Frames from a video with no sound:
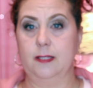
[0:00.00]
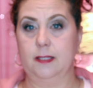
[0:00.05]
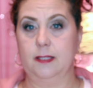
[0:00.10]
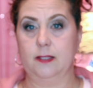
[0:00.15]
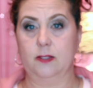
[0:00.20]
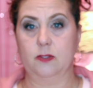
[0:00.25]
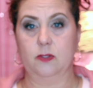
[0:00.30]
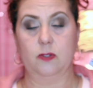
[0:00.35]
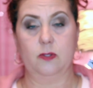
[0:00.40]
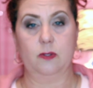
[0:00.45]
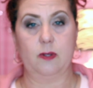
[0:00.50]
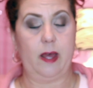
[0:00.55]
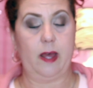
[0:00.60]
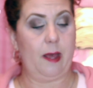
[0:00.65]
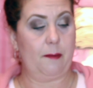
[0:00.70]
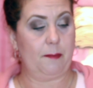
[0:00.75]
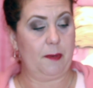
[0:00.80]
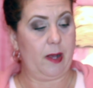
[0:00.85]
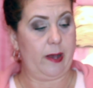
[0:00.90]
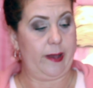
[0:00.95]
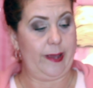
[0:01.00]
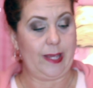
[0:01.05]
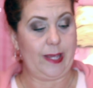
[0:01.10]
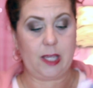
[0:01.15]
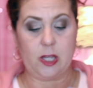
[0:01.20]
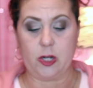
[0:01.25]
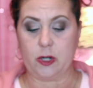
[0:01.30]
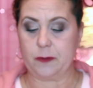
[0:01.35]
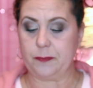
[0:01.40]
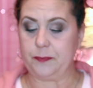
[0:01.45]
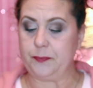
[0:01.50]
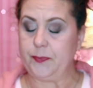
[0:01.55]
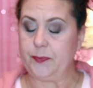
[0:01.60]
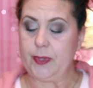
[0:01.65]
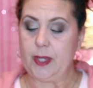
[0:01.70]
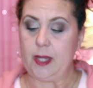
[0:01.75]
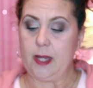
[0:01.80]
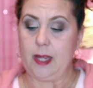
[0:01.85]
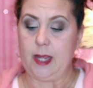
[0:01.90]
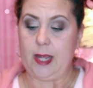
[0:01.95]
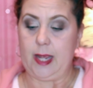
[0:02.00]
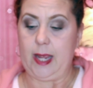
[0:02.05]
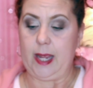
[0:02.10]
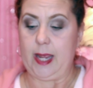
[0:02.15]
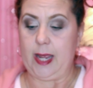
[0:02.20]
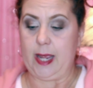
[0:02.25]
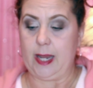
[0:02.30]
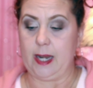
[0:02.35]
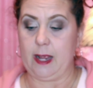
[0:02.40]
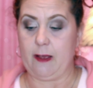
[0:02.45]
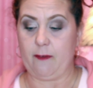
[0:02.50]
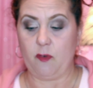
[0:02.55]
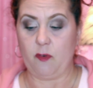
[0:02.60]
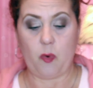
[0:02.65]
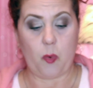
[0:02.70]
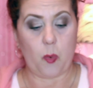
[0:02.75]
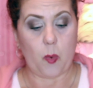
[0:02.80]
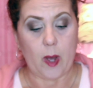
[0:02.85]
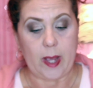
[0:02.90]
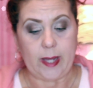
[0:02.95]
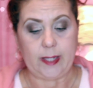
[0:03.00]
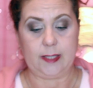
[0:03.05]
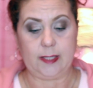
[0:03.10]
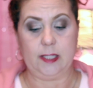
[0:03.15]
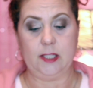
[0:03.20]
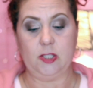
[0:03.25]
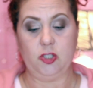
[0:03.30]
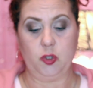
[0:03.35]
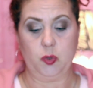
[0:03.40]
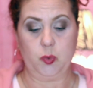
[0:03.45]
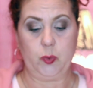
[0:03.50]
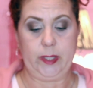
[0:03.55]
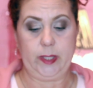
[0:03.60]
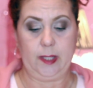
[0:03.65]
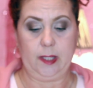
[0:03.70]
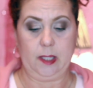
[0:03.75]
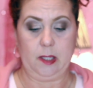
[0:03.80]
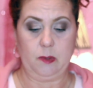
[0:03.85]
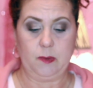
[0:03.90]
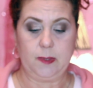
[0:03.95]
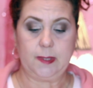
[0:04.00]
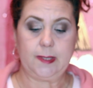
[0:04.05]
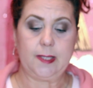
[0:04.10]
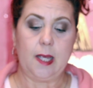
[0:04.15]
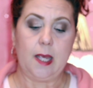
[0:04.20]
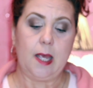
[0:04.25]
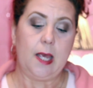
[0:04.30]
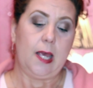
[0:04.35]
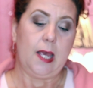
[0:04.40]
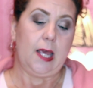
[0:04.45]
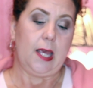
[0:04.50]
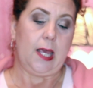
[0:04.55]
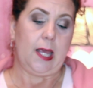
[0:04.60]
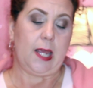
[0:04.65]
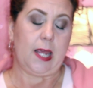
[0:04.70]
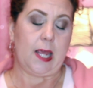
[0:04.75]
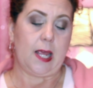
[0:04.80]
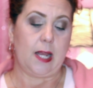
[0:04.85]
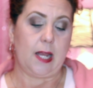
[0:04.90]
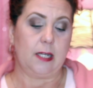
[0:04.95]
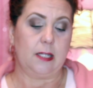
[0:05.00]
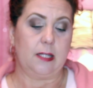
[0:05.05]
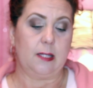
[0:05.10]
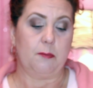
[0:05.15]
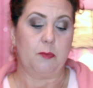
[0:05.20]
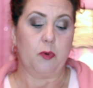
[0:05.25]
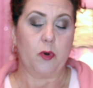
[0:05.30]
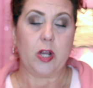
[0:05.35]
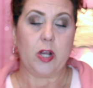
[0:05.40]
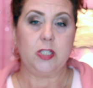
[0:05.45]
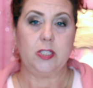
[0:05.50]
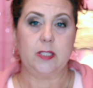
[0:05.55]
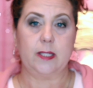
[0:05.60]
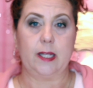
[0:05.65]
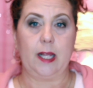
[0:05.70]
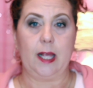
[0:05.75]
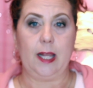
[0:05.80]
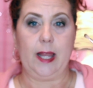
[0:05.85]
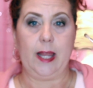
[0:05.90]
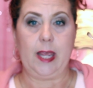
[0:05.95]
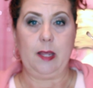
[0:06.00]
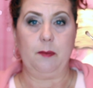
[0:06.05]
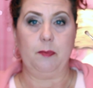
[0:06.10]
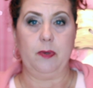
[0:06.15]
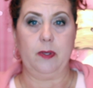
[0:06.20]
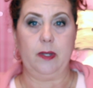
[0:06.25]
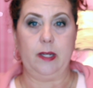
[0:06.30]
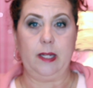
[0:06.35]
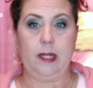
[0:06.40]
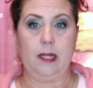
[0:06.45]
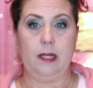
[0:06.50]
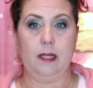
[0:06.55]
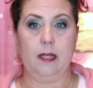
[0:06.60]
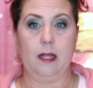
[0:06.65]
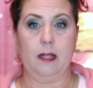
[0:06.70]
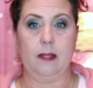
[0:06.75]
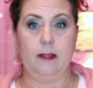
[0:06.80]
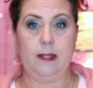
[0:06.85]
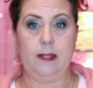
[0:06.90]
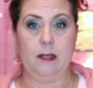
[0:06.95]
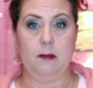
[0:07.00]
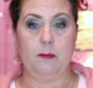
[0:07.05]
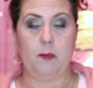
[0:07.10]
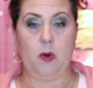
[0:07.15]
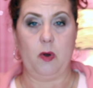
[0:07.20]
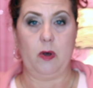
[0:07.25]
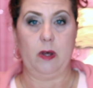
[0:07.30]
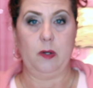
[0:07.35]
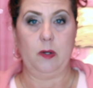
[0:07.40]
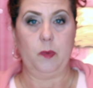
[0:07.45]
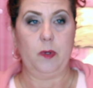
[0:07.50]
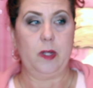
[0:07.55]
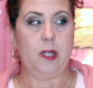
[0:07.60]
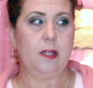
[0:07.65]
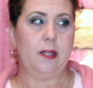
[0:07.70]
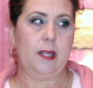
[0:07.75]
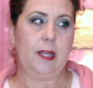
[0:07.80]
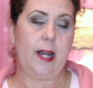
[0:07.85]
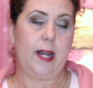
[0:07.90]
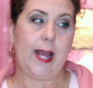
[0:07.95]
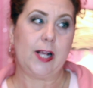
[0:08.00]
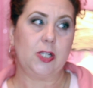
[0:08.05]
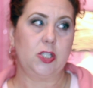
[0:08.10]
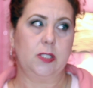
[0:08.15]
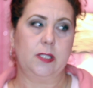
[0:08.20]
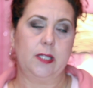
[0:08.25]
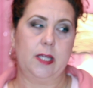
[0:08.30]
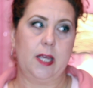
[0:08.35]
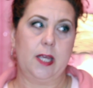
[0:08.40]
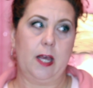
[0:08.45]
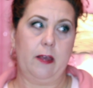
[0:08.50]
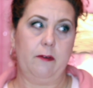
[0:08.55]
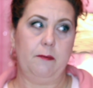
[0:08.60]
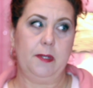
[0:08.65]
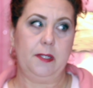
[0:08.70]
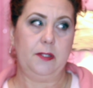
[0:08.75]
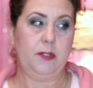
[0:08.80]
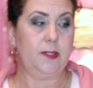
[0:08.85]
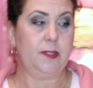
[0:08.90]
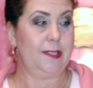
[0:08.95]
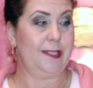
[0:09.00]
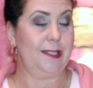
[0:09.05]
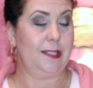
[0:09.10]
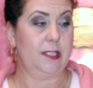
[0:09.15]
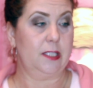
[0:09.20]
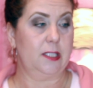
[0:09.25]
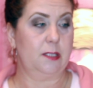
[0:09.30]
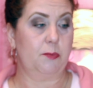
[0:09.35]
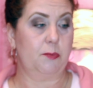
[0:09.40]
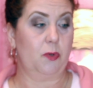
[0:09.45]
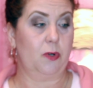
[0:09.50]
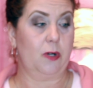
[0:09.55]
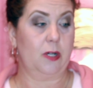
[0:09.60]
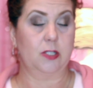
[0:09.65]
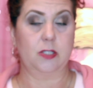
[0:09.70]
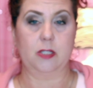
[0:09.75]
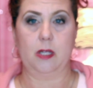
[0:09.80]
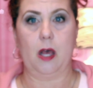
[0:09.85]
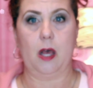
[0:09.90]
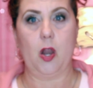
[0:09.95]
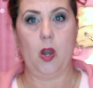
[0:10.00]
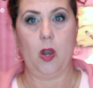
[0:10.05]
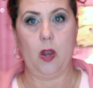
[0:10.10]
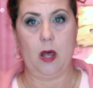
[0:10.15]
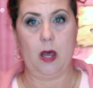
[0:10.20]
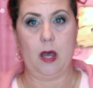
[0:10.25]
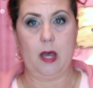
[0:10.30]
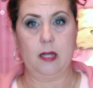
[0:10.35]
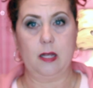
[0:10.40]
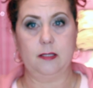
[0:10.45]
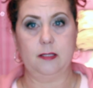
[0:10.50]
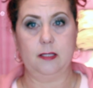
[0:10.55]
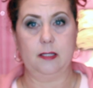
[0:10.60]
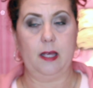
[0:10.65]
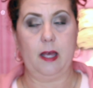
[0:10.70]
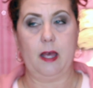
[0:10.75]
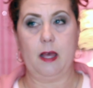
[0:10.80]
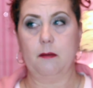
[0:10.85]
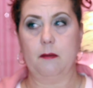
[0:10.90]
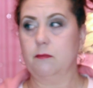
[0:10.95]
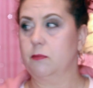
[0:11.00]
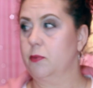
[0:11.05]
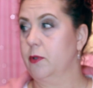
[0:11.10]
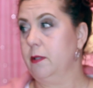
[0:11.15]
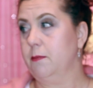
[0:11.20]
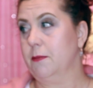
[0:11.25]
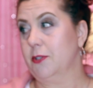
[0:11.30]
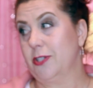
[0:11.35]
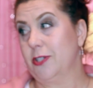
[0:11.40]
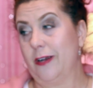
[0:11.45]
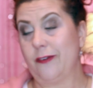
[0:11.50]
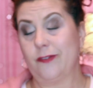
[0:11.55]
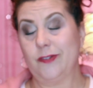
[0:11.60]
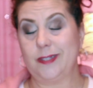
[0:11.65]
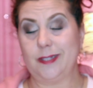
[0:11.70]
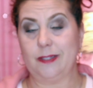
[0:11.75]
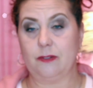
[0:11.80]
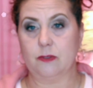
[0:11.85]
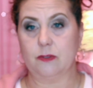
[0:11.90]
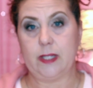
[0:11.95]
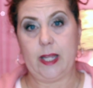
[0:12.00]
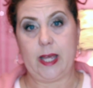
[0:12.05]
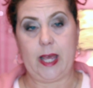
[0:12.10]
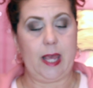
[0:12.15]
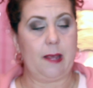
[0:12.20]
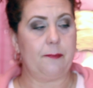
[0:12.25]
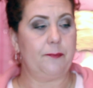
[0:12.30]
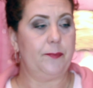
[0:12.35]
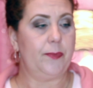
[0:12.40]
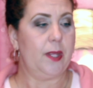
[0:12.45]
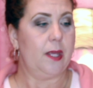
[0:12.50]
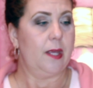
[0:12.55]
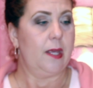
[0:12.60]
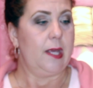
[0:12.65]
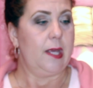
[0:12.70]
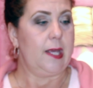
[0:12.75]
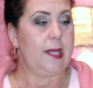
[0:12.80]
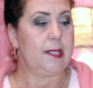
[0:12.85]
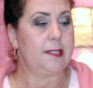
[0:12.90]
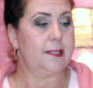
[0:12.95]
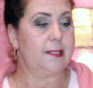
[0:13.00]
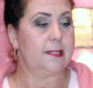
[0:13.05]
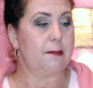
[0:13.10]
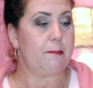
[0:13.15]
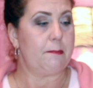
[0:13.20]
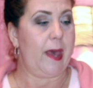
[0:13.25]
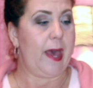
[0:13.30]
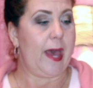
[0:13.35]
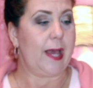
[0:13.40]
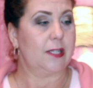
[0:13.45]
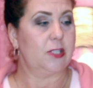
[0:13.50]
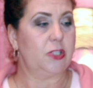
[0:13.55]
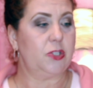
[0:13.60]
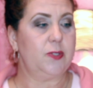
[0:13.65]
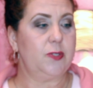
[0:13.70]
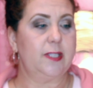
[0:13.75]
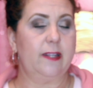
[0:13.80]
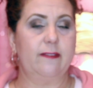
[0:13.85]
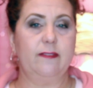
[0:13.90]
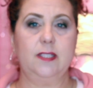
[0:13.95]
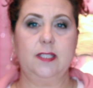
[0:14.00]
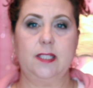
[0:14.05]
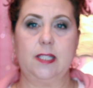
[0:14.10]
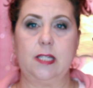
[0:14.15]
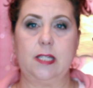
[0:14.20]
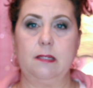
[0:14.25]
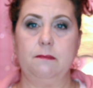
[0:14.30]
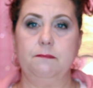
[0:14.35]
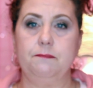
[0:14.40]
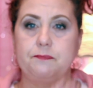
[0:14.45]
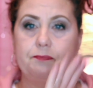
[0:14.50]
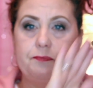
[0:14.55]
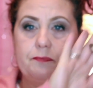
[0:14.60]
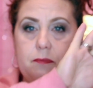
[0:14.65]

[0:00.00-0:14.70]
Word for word: this little um, guy here and have quite enjoyed those. And the brush that I like putting them on with, and actually I've been using this brush a lot, um, pretty much every single day. It's the MAC 217